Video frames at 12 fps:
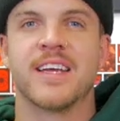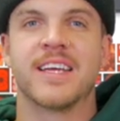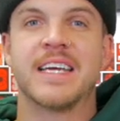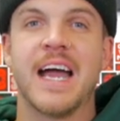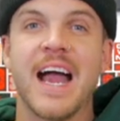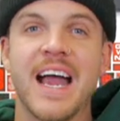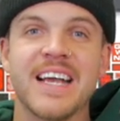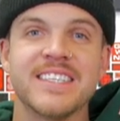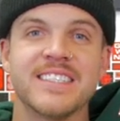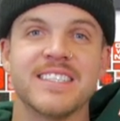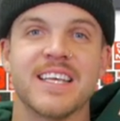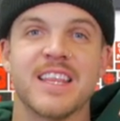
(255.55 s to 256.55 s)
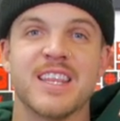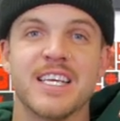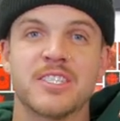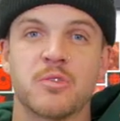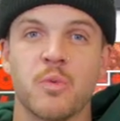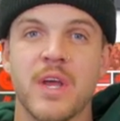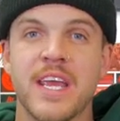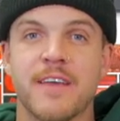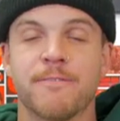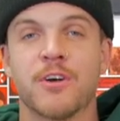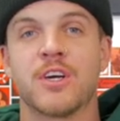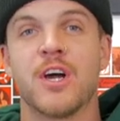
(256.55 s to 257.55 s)
Guys, this week
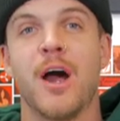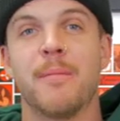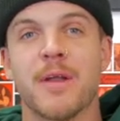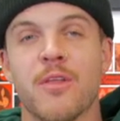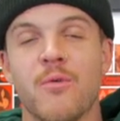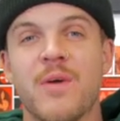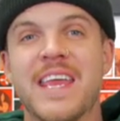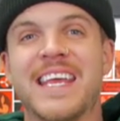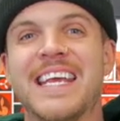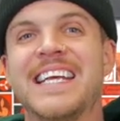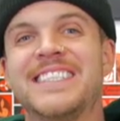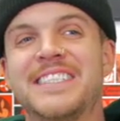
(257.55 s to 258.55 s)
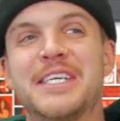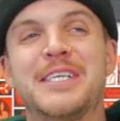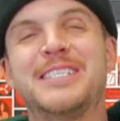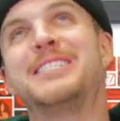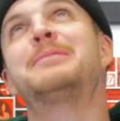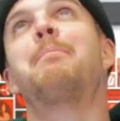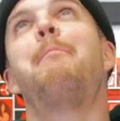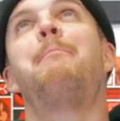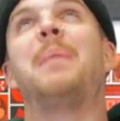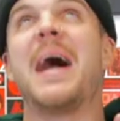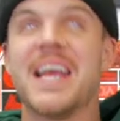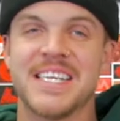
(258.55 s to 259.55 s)
for comment of the week, it's a
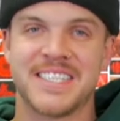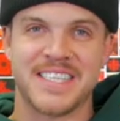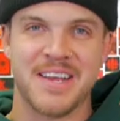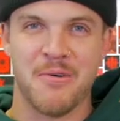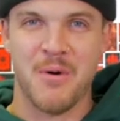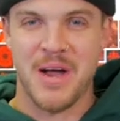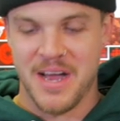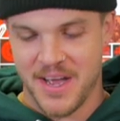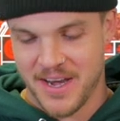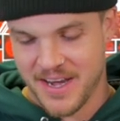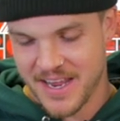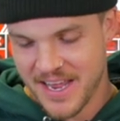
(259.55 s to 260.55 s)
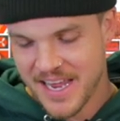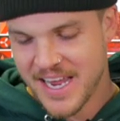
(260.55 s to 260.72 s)
spicy one.